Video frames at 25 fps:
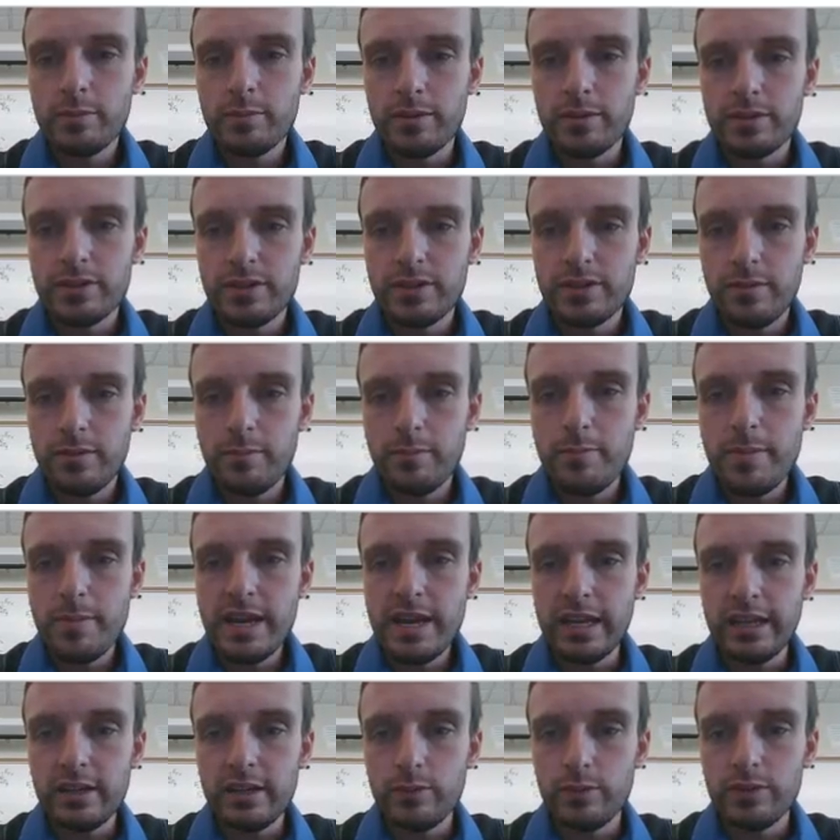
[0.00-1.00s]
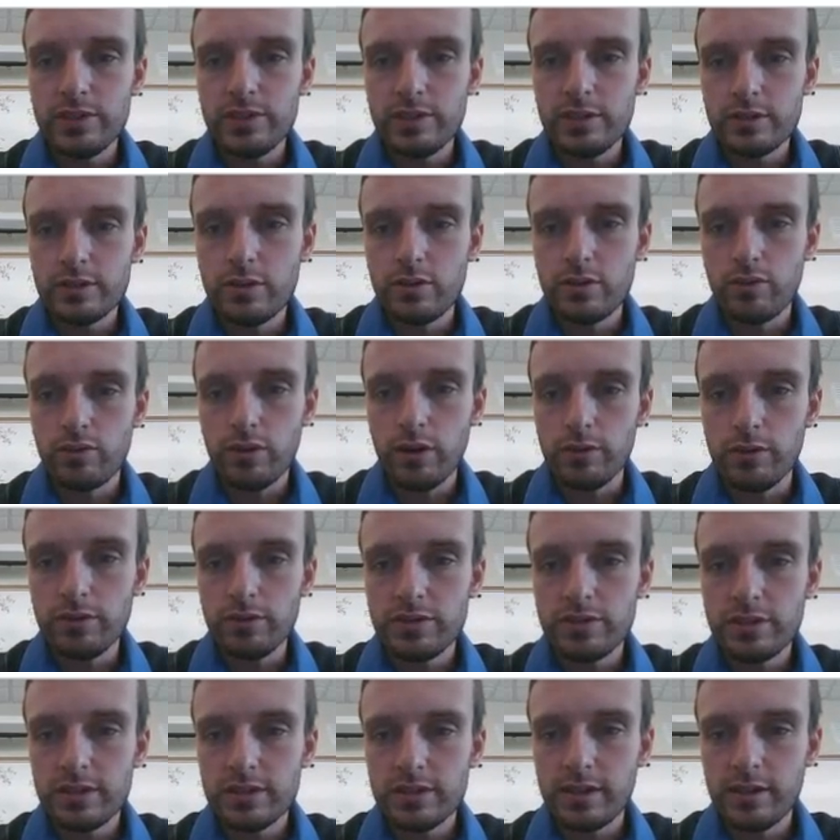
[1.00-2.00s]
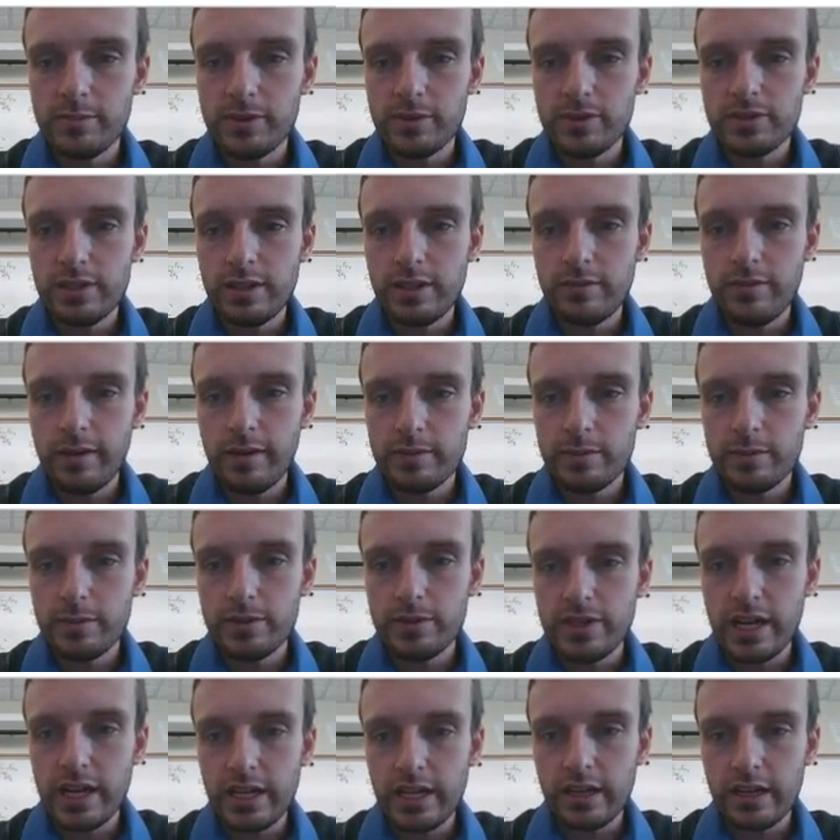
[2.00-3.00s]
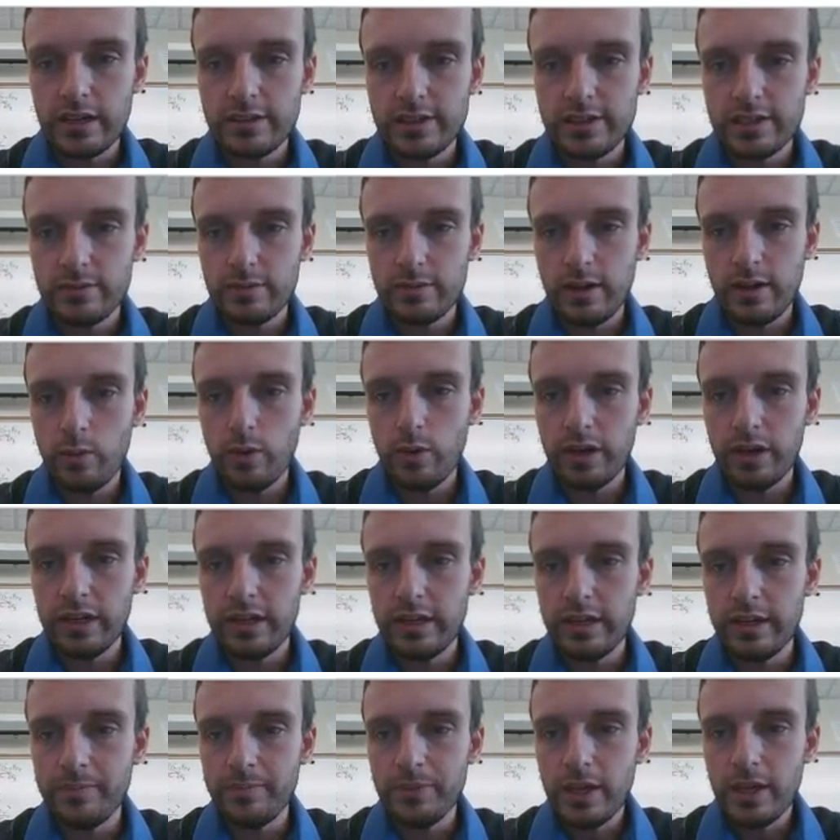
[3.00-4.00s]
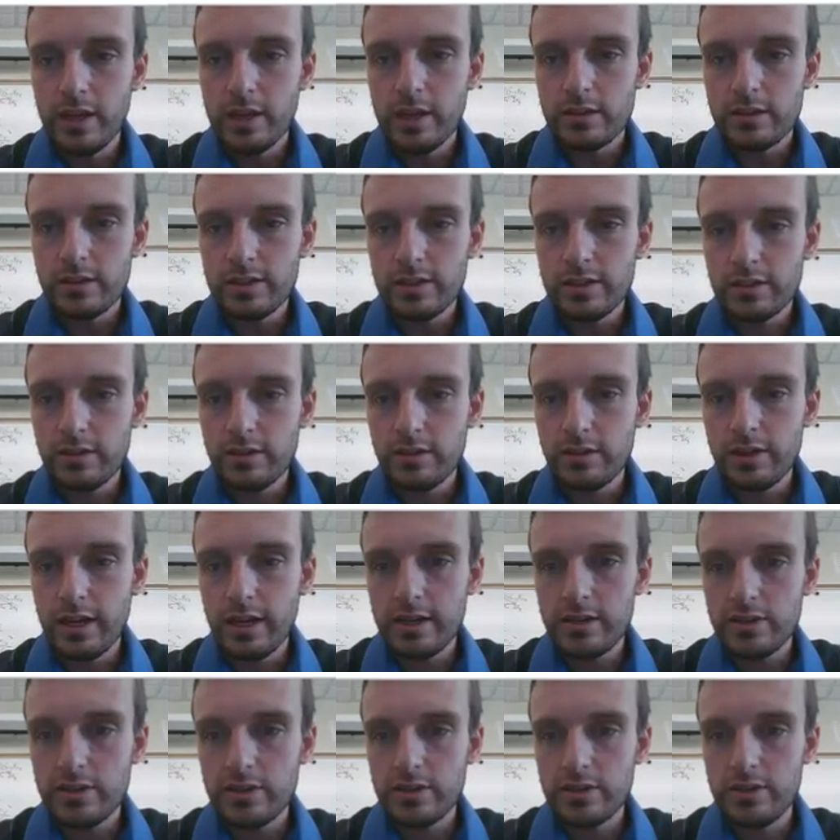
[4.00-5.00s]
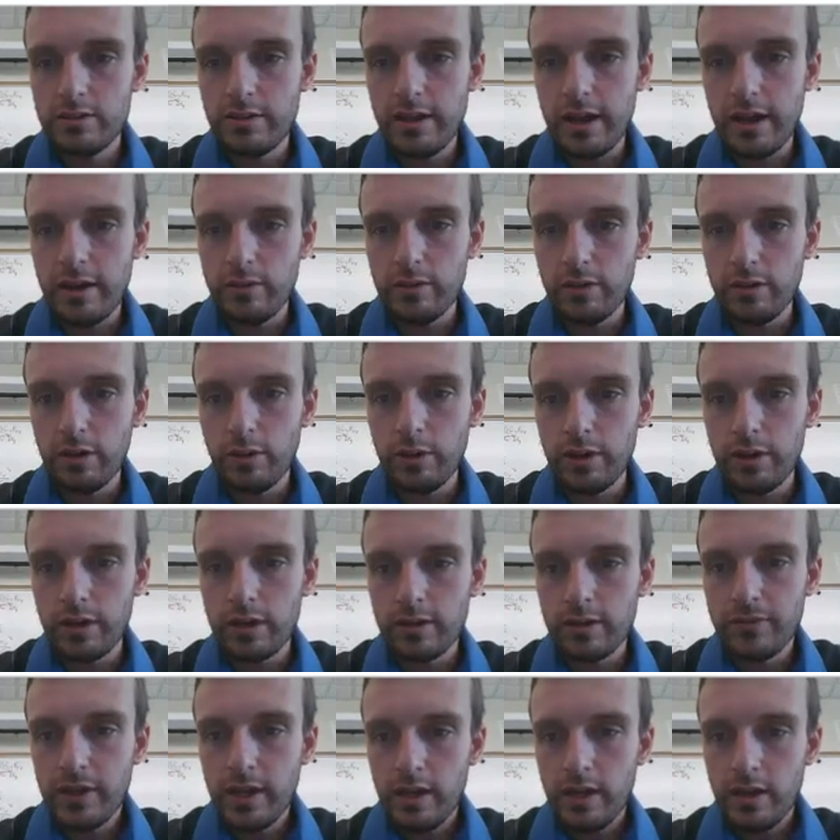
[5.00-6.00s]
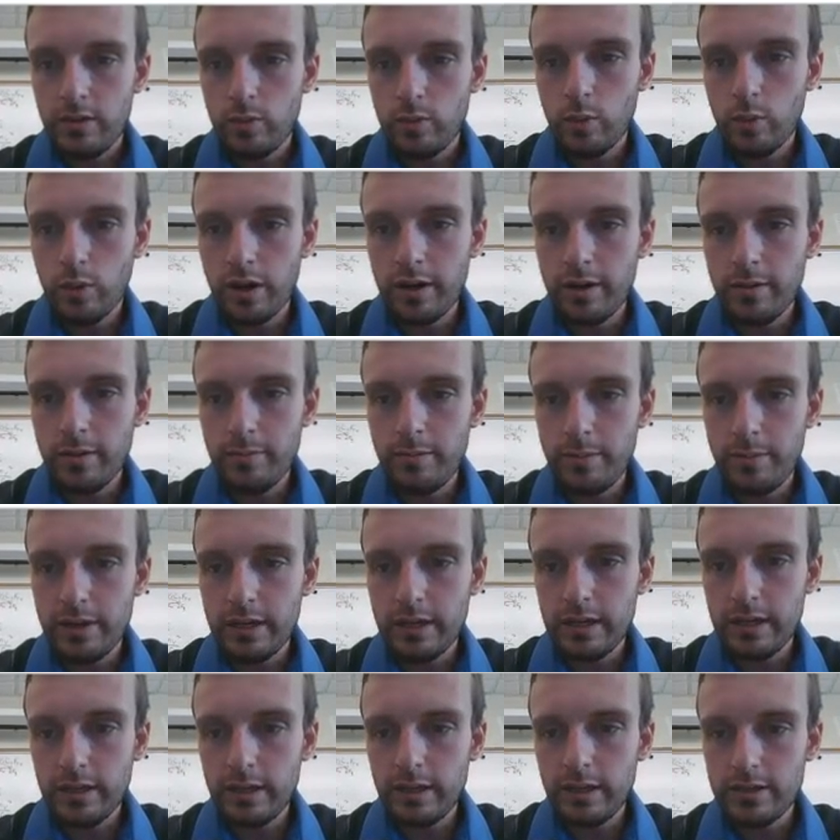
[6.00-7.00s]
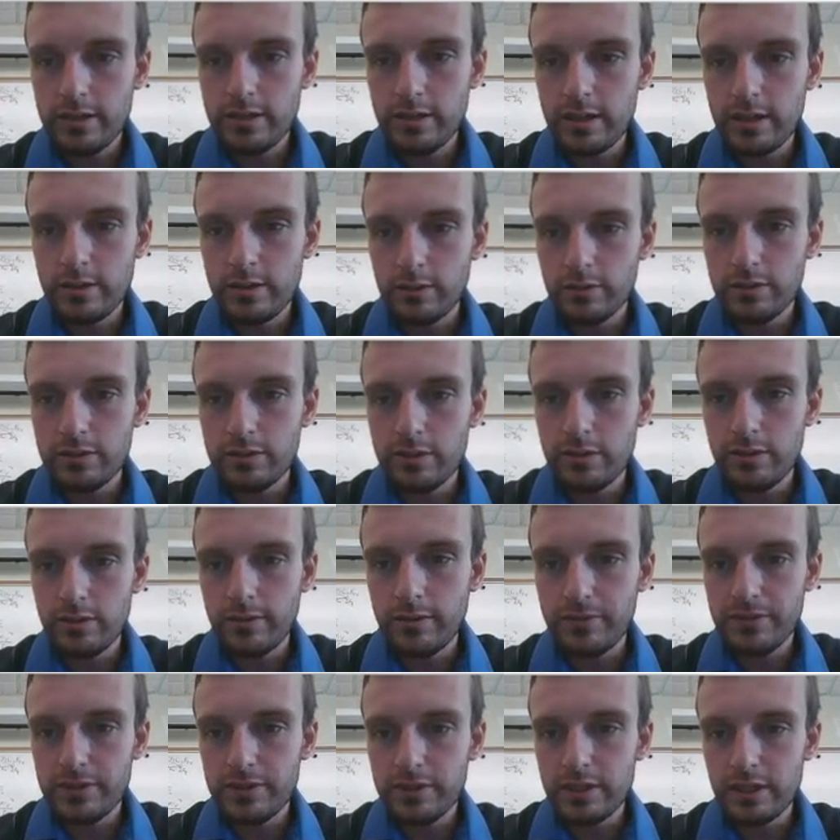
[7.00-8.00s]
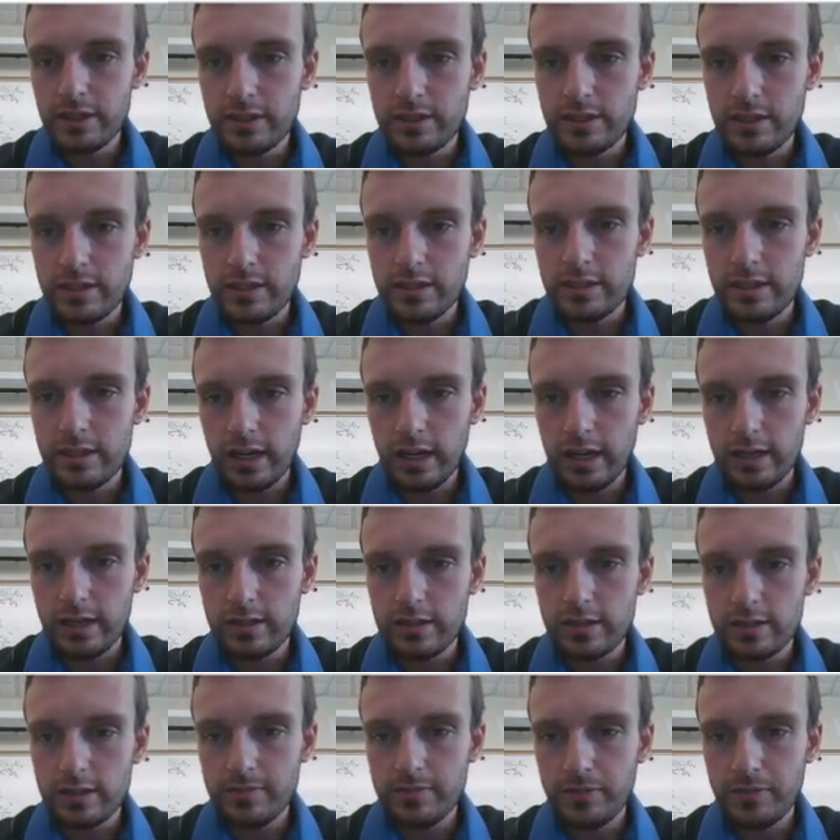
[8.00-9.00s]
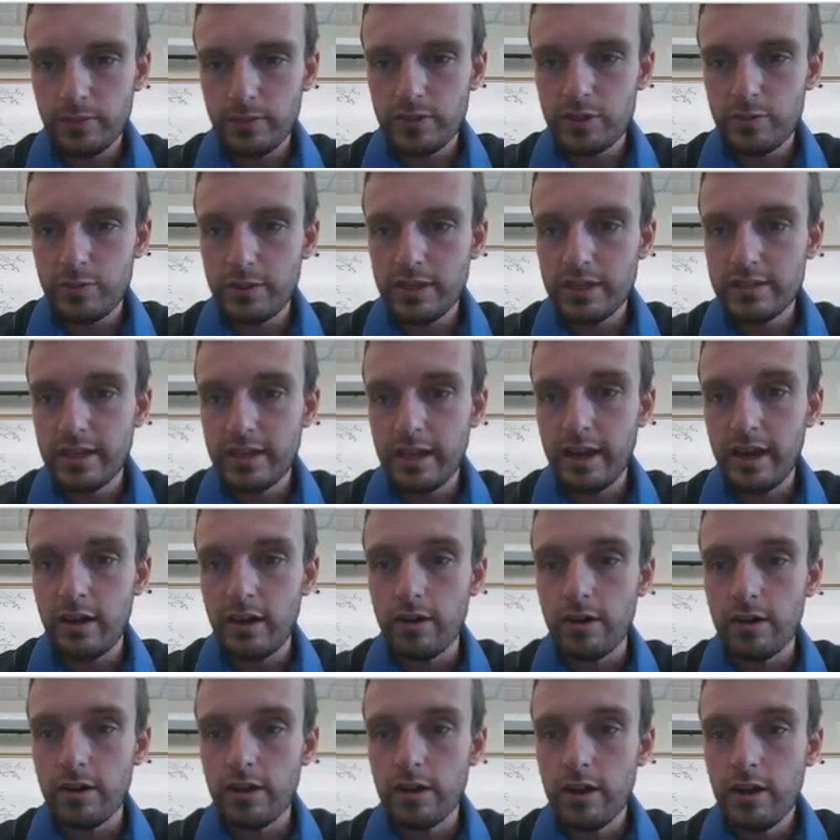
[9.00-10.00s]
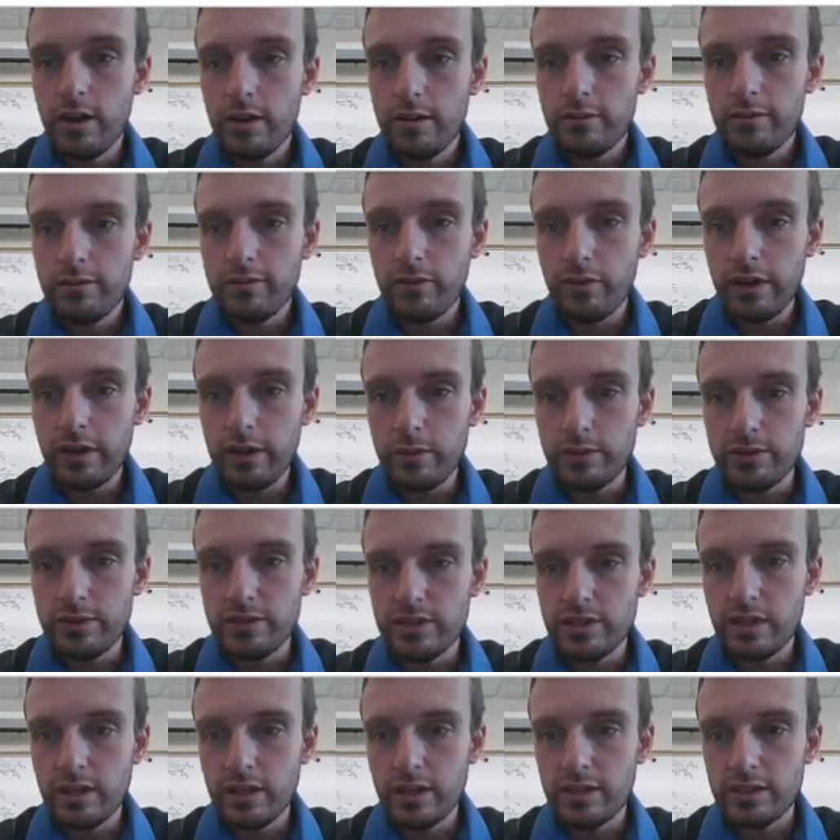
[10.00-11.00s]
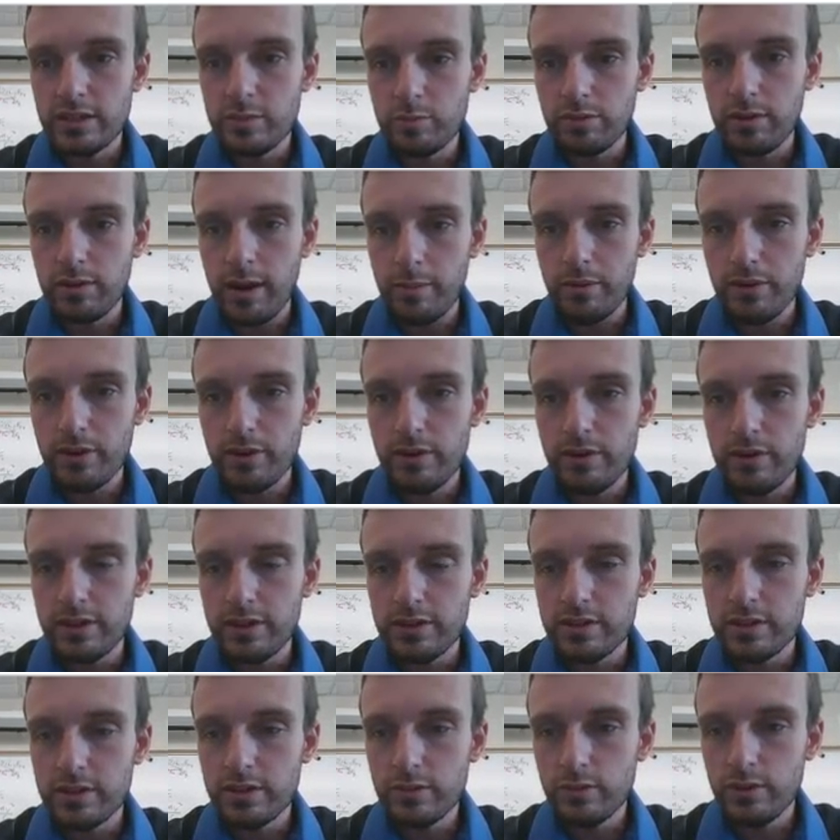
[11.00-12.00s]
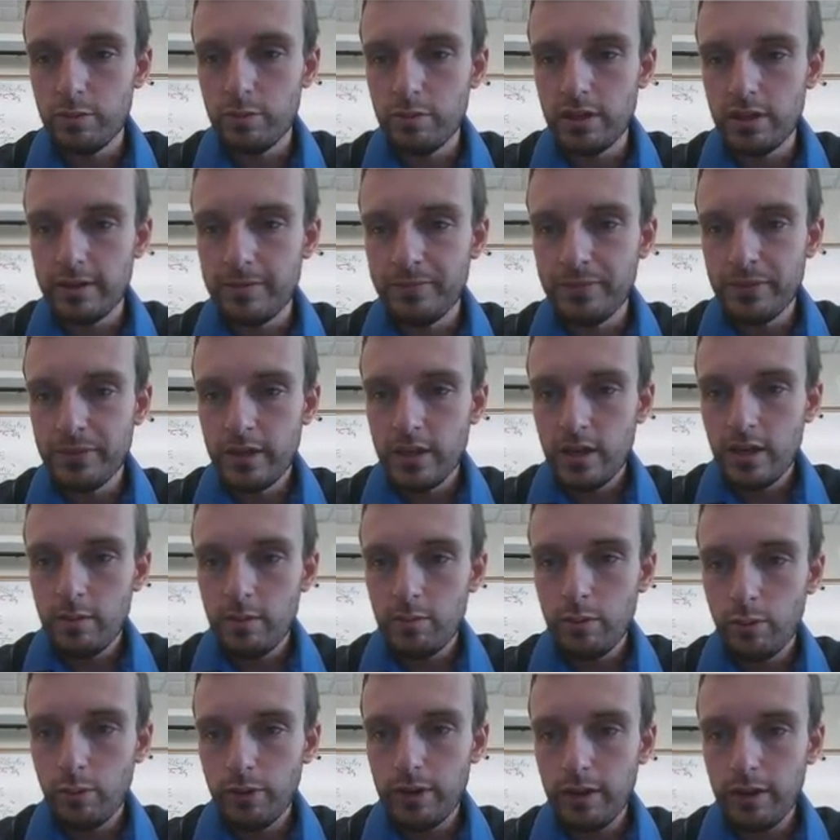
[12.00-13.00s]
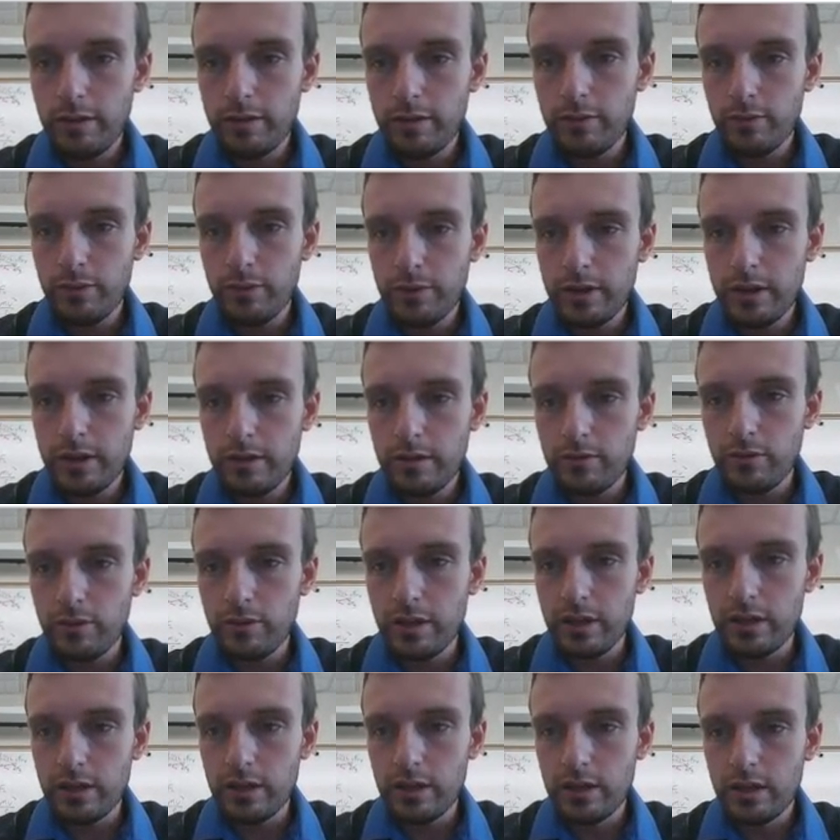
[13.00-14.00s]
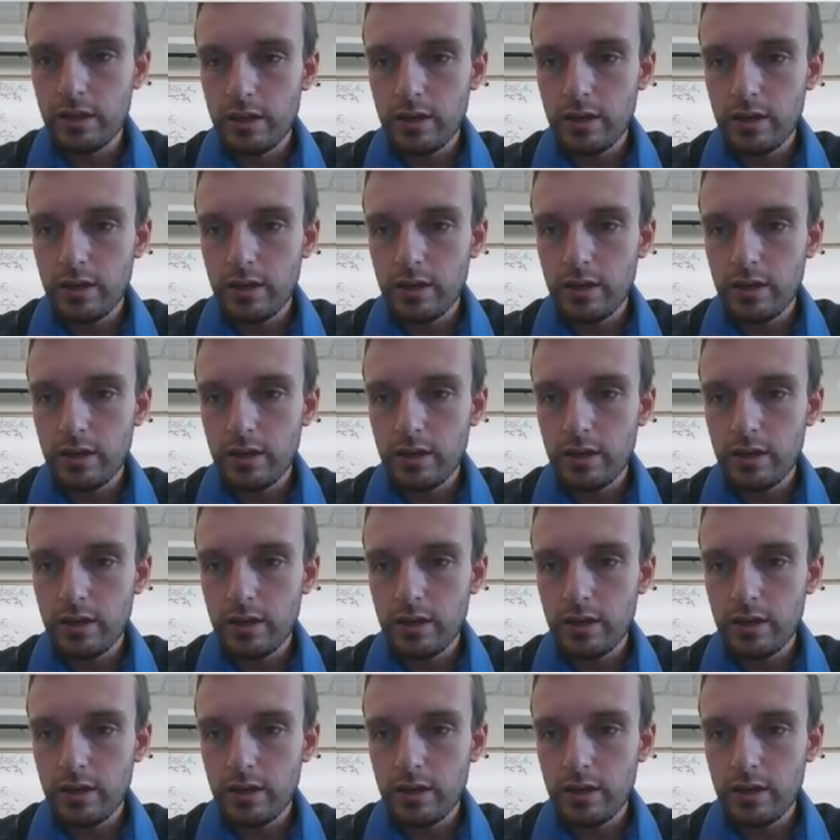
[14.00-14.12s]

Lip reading: per minute, which is gross, because I almost said revs per second, because that's what I wanted in. So let's go ahead and just do that real quick. 1 minute is equal to 60 seconds, which means that our frequency in its proper units would be 0.33